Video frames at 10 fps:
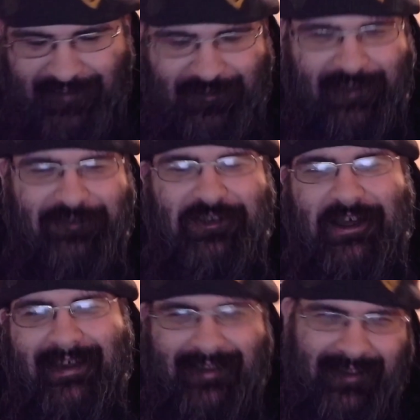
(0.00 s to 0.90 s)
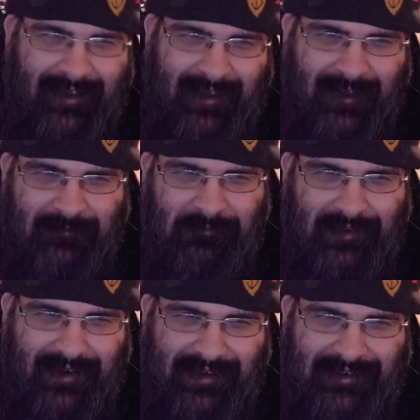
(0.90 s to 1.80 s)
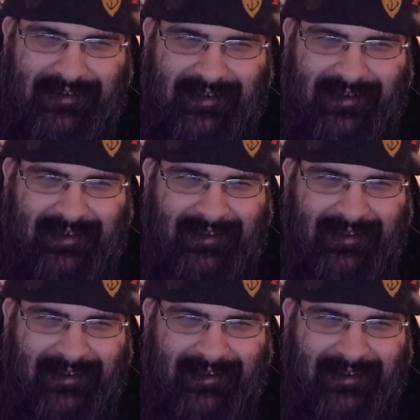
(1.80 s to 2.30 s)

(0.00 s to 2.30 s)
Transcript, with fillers: things got, but uh,